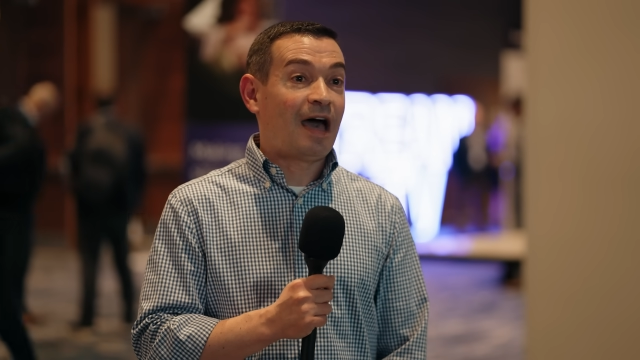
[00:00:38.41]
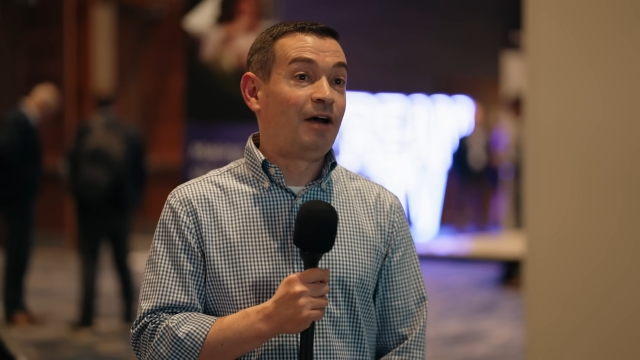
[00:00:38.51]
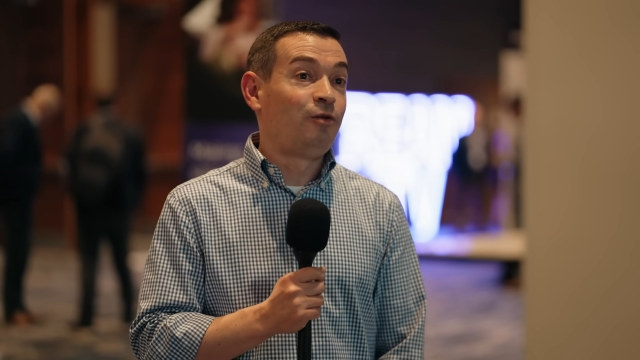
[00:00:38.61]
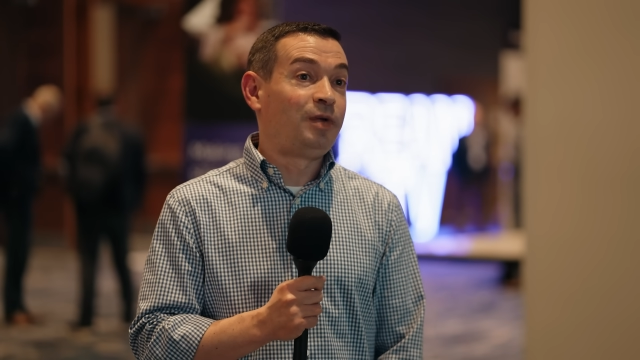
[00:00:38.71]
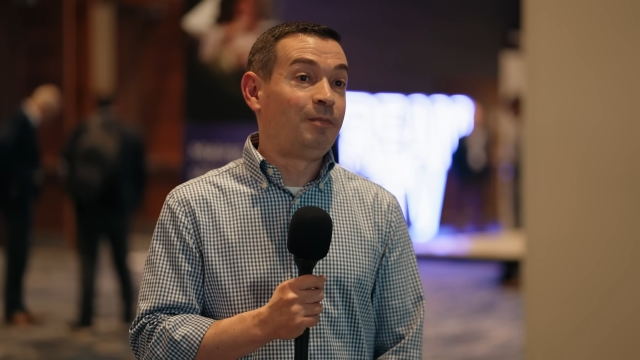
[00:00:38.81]

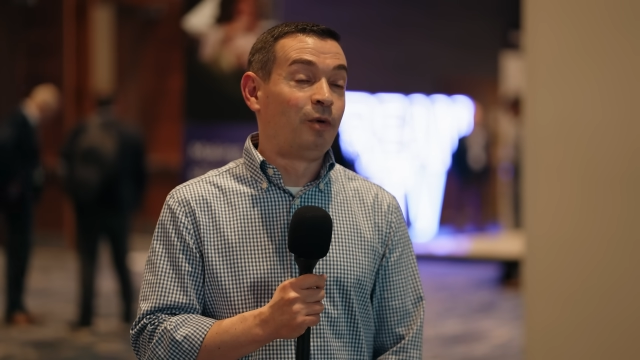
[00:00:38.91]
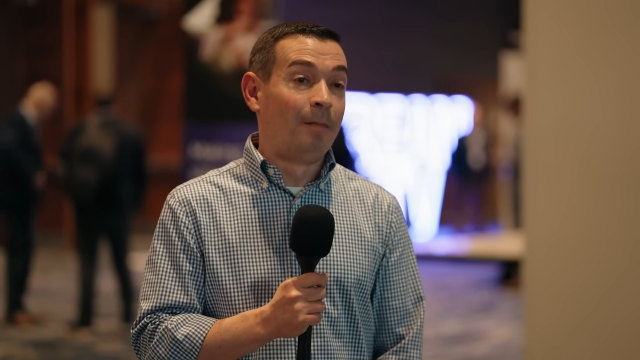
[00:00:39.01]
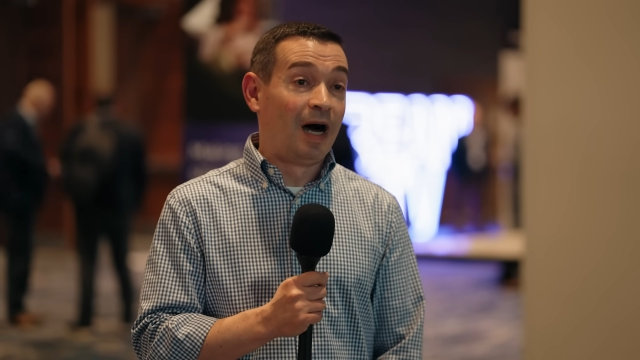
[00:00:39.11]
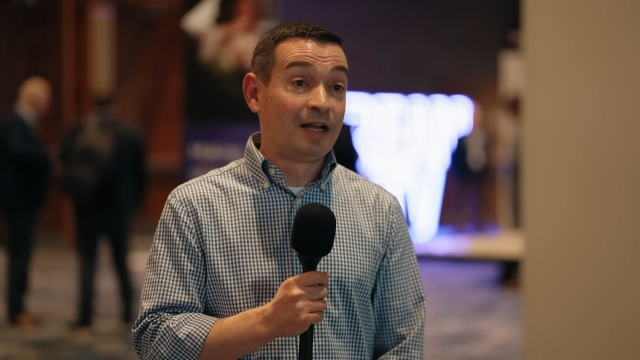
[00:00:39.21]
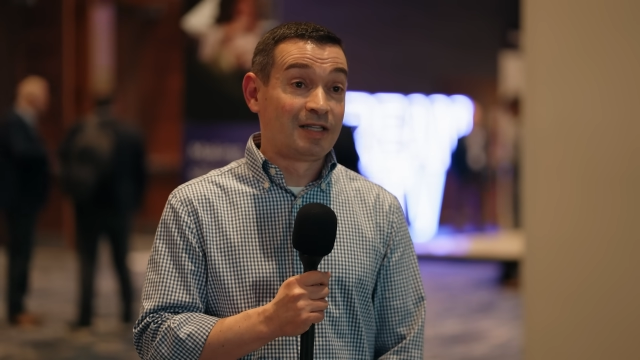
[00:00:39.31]
how do people
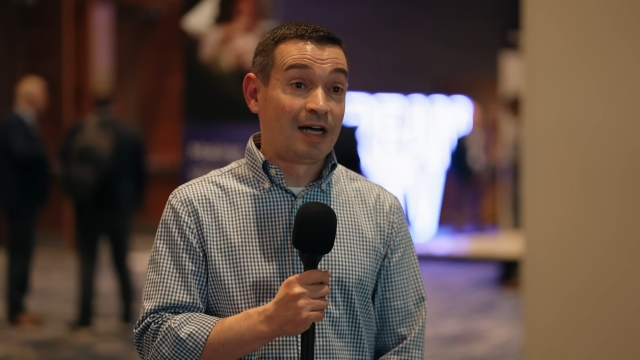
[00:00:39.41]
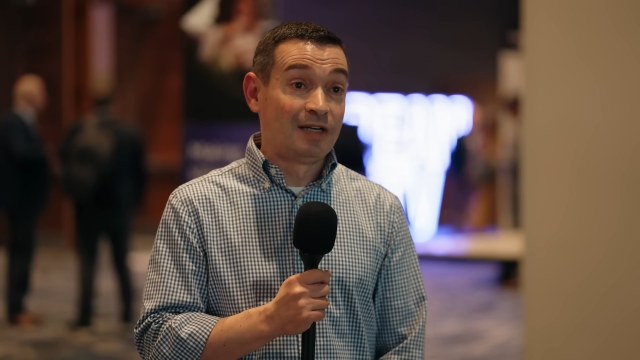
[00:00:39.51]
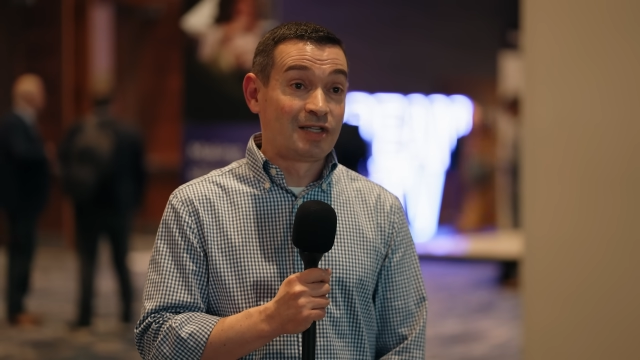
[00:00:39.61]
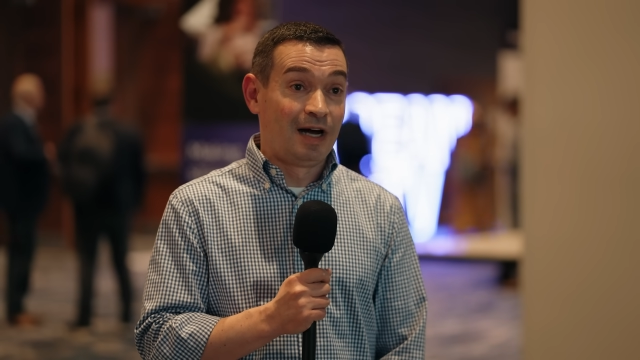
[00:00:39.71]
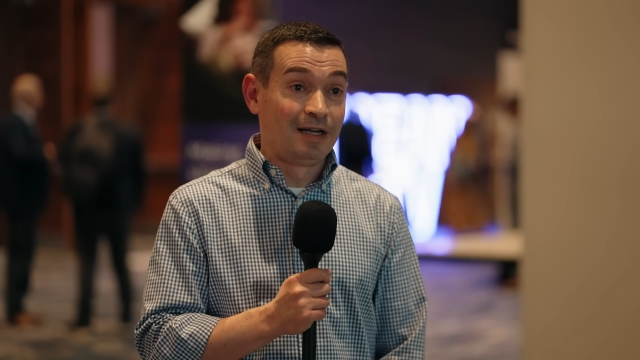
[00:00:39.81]

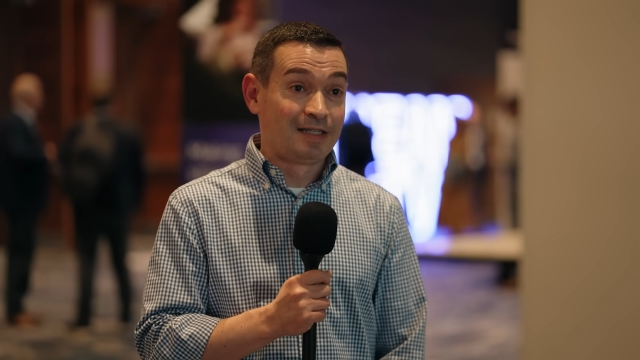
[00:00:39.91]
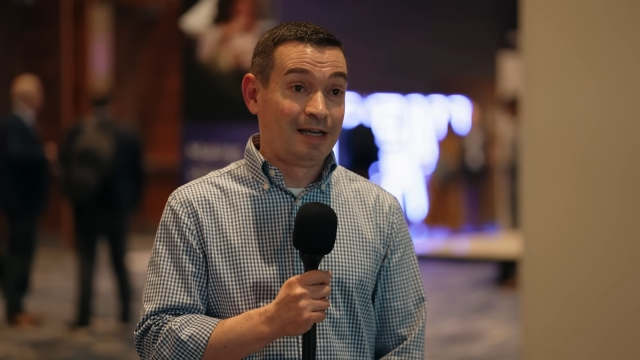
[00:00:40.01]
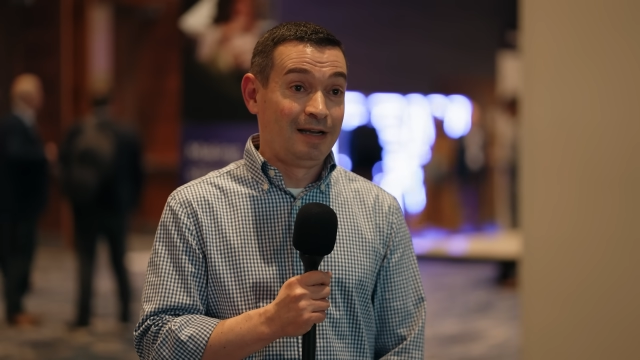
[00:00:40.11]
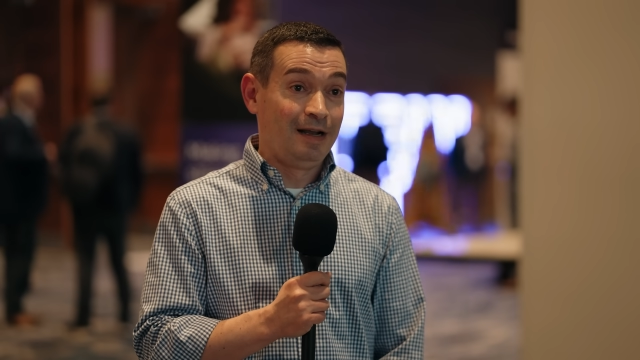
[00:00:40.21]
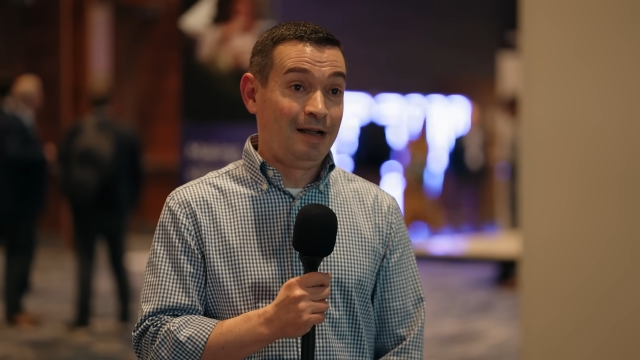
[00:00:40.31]
monetize
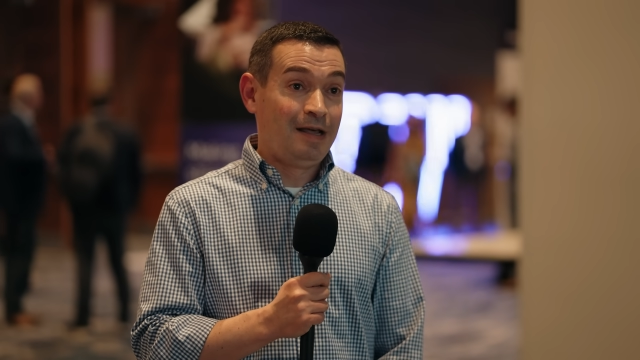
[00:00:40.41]
content?